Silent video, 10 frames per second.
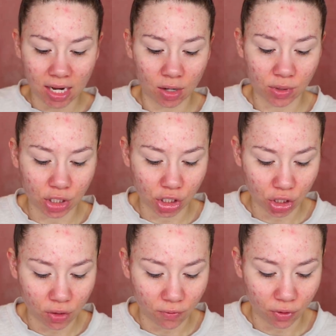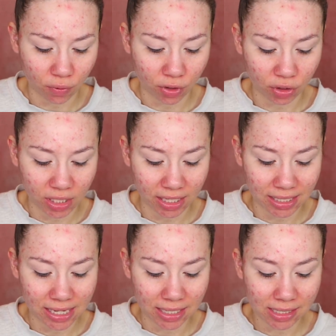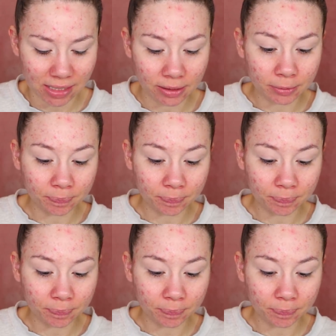I always just go for the Real Techniques